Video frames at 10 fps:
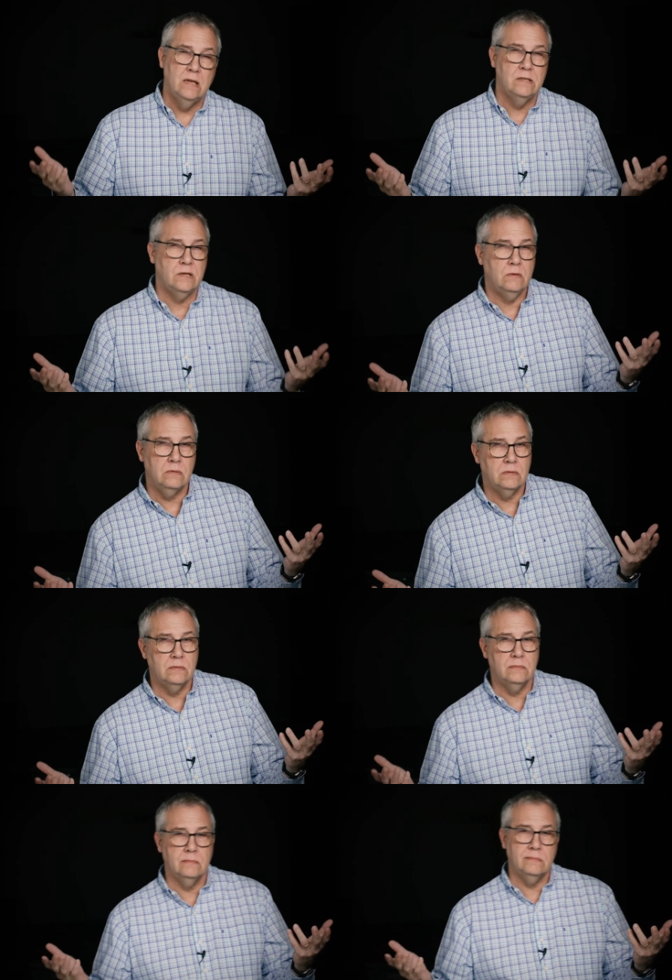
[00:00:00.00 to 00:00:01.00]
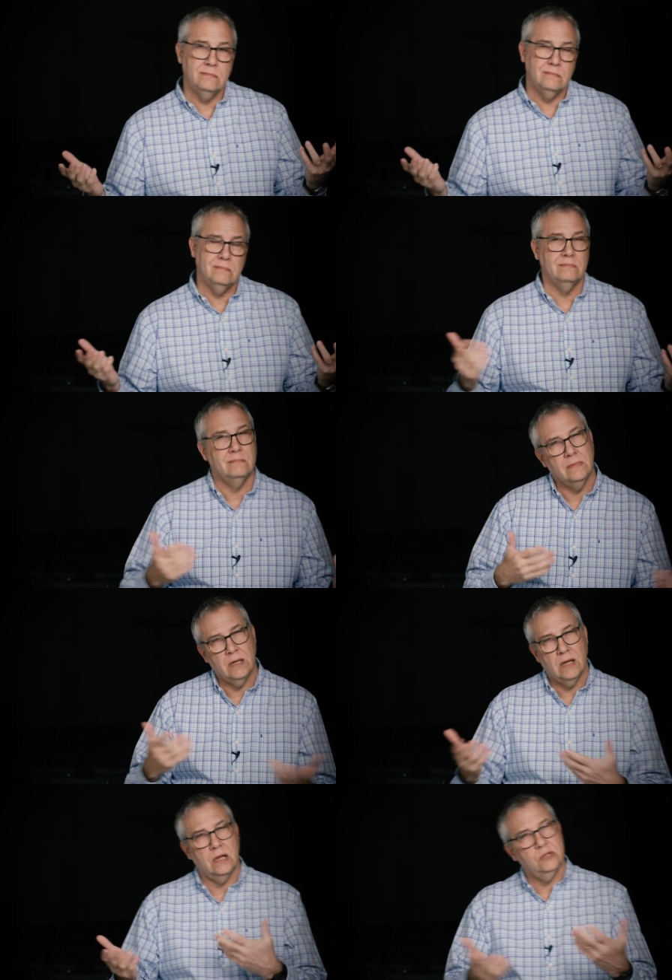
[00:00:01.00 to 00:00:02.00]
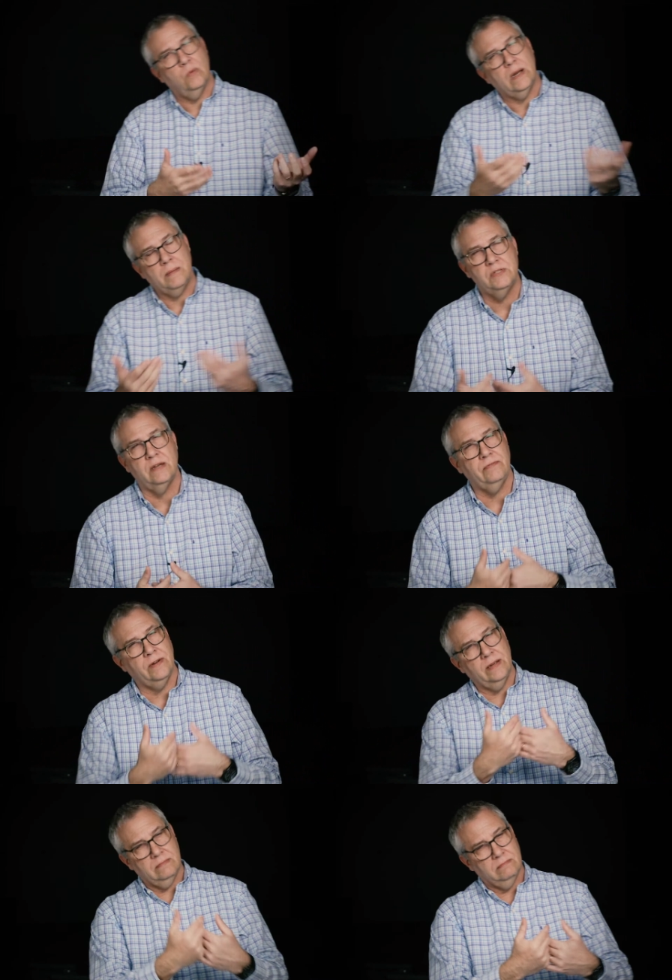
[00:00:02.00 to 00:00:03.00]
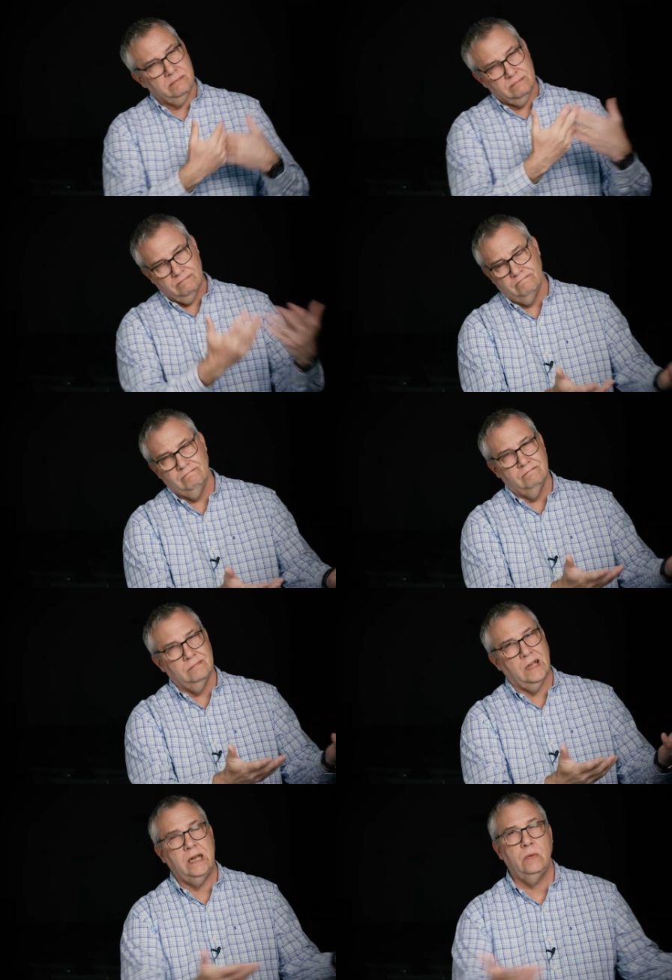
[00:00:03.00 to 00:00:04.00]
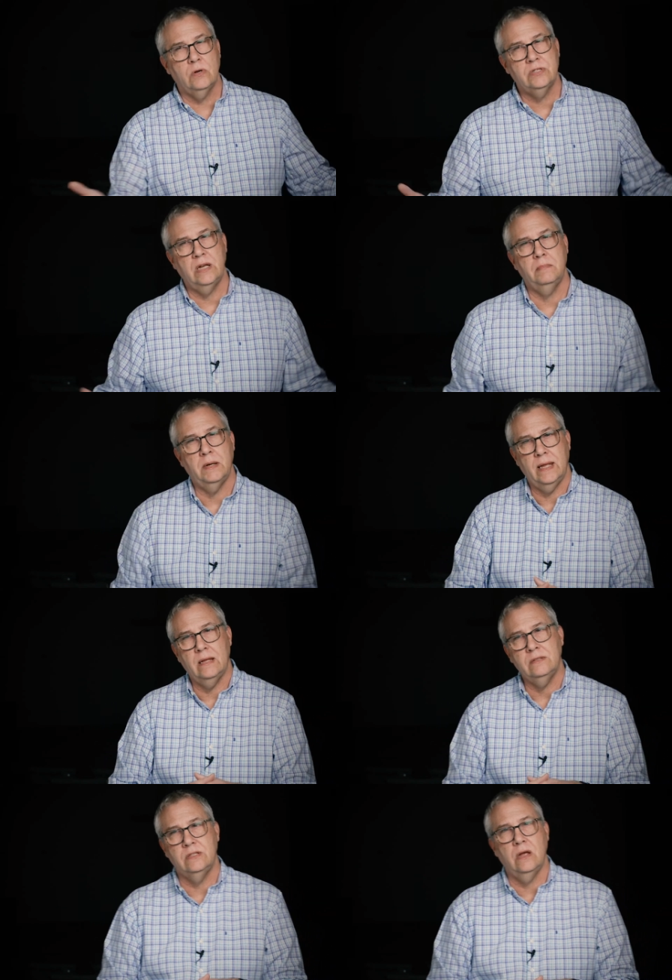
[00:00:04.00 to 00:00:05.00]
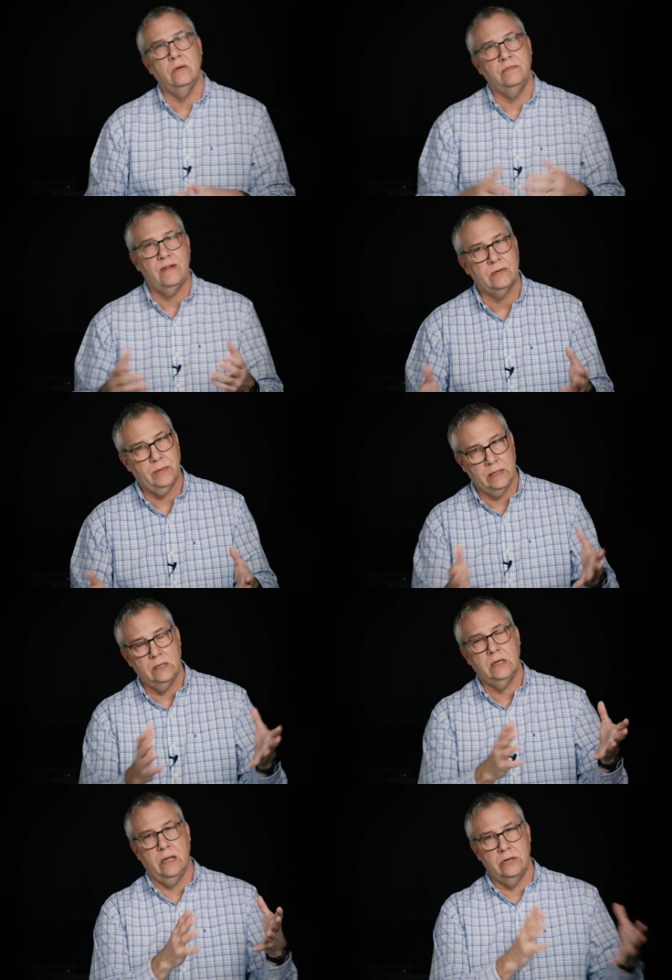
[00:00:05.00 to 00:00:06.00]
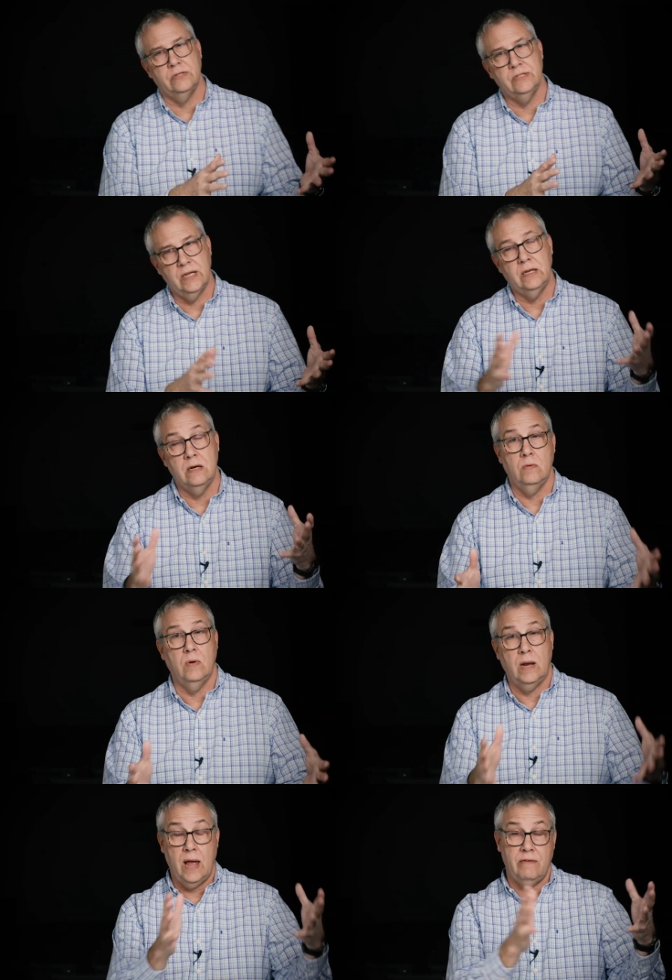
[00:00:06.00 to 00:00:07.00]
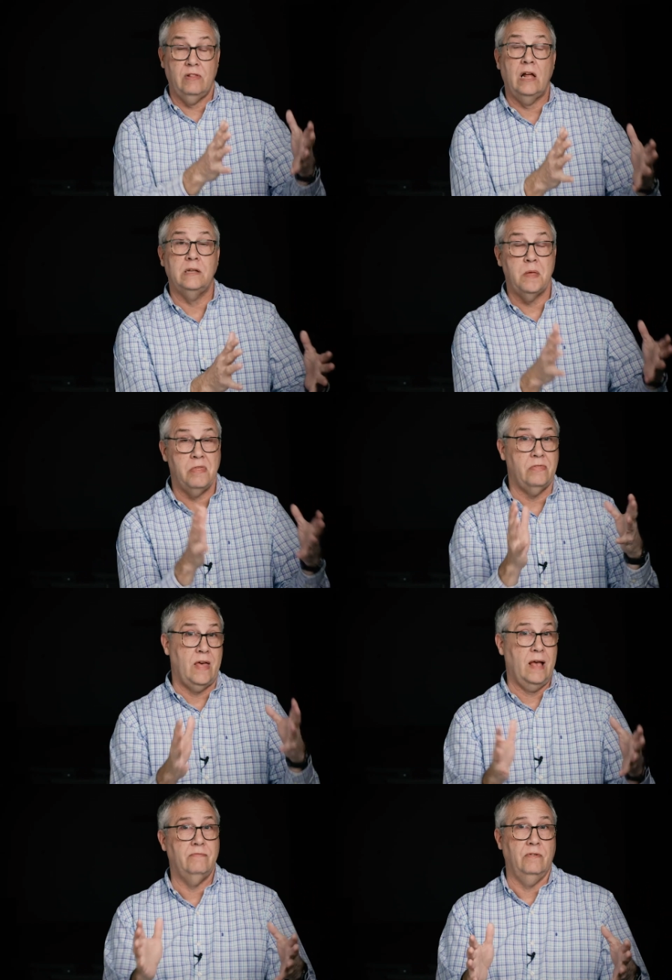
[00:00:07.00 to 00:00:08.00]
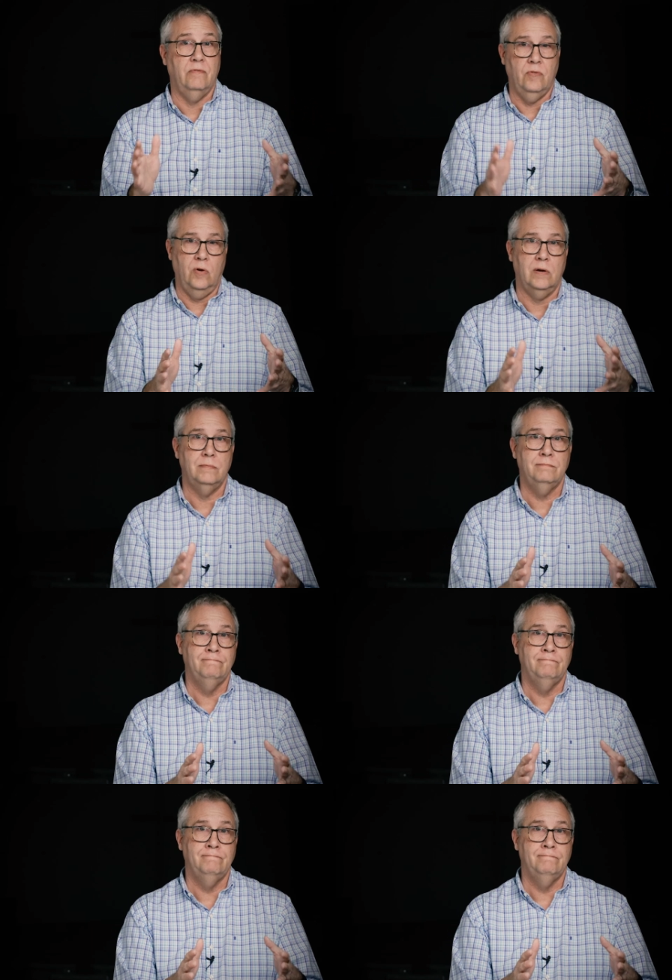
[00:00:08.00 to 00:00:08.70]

So, is what I'm suffering any worse than anybody else? No. In fact, we can look at others and say, you know what? I have a lot to be thankful for